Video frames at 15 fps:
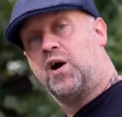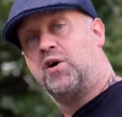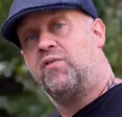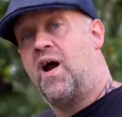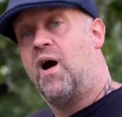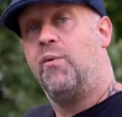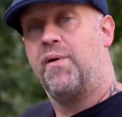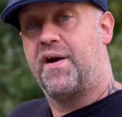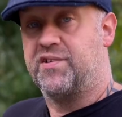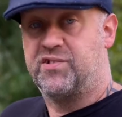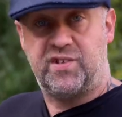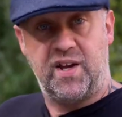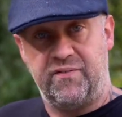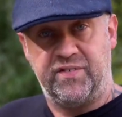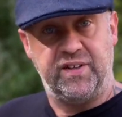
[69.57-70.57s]
around without a
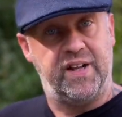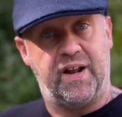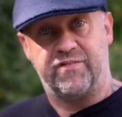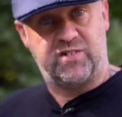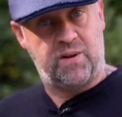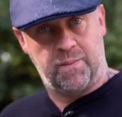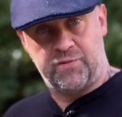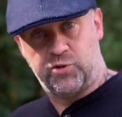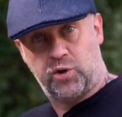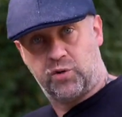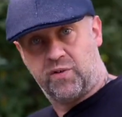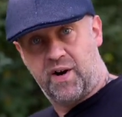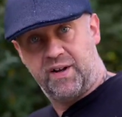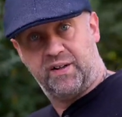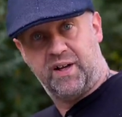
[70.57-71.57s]
safety net of some sort,
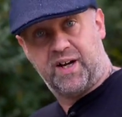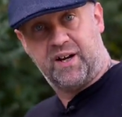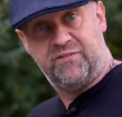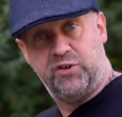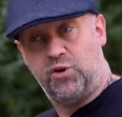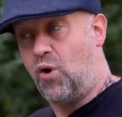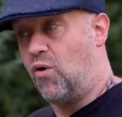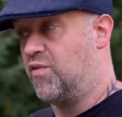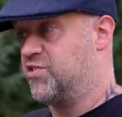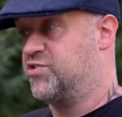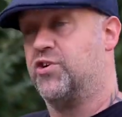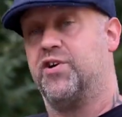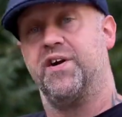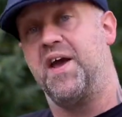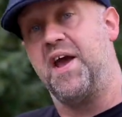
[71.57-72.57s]
right? Like if you're over a
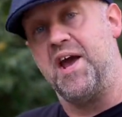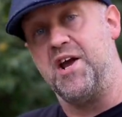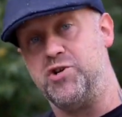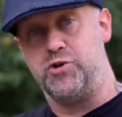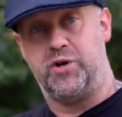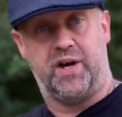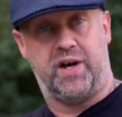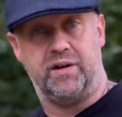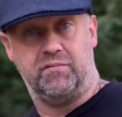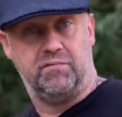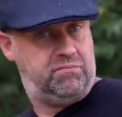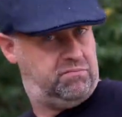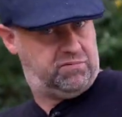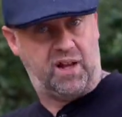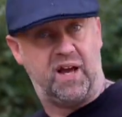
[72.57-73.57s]
certain age, you get
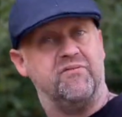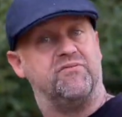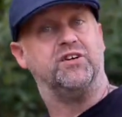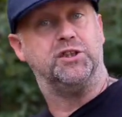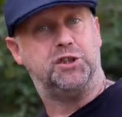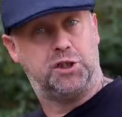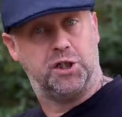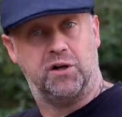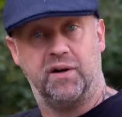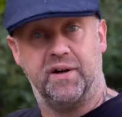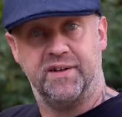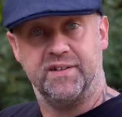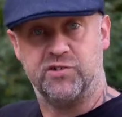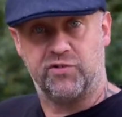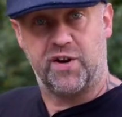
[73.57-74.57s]
life
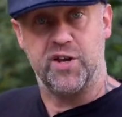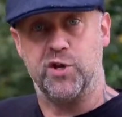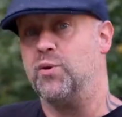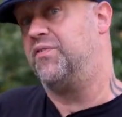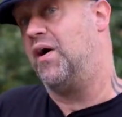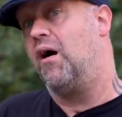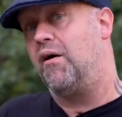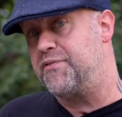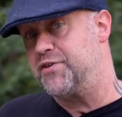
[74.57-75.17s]
insurance, right? You have health